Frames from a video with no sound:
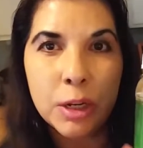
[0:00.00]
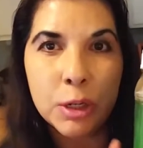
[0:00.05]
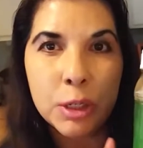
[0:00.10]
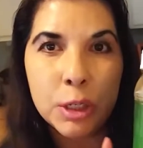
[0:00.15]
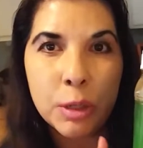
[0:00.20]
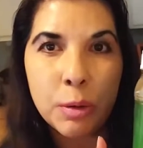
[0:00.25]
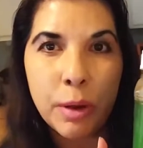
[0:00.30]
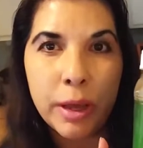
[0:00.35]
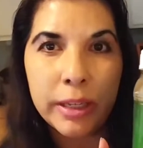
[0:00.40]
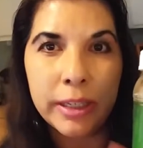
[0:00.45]

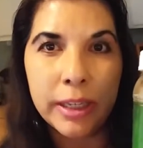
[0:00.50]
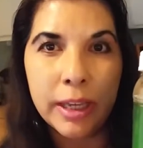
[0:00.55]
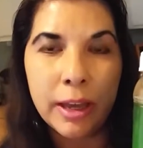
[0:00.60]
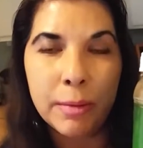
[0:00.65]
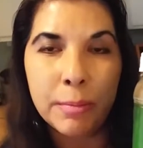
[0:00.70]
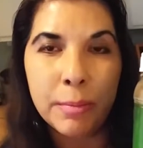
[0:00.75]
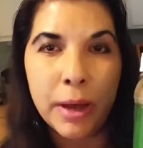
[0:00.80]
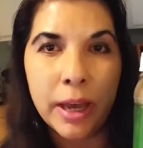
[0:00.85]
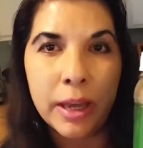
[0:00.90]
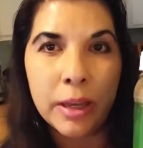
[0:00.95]
So I
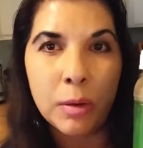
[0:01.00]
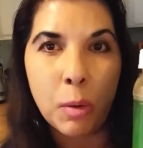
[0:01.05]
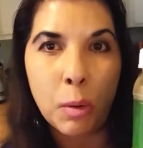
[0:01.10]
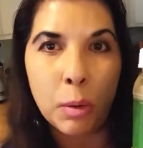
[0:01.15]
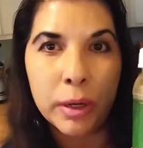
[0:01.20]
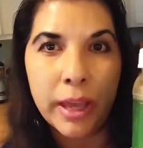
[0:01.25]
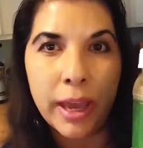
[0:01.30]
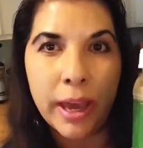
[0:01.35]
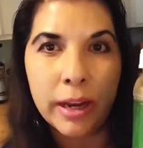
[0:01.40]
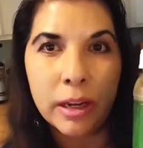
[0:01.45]
get my
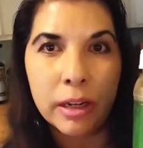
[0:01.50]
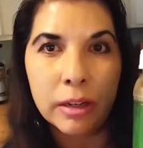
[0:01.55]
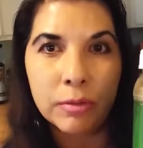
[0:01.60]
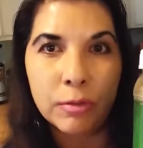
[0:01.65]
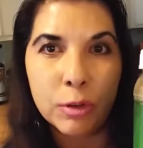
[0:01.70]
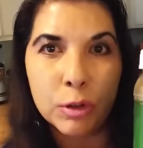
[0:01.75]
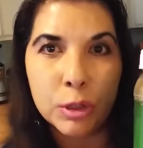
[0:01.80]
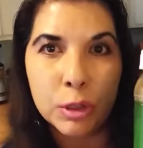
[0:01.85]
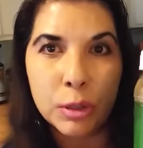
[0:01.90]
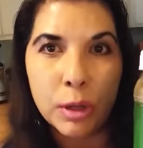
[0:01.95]
organic
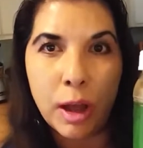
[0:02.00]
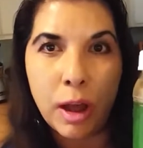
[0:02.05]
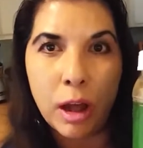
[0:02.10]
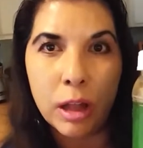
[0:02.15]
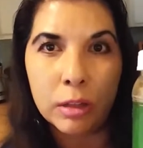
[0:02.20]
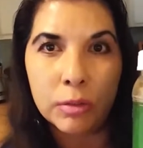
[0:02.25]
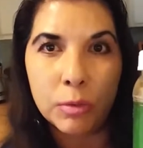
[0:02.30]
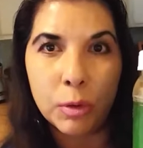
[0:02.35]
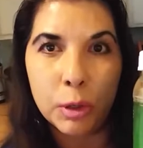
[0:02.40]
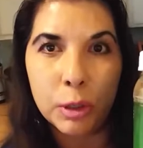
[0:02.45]
virgin
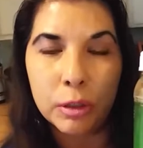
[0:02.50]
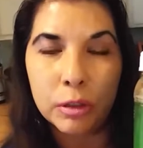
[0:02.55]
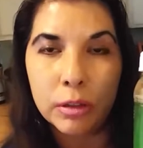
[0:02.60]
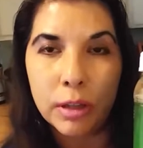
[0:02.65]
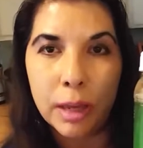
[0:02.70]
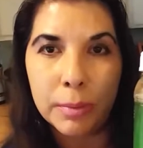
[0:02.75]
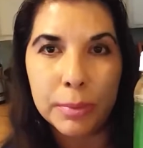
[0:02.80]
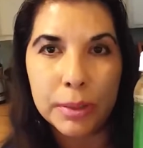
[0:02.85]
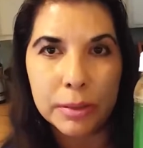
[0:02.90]
olive oil,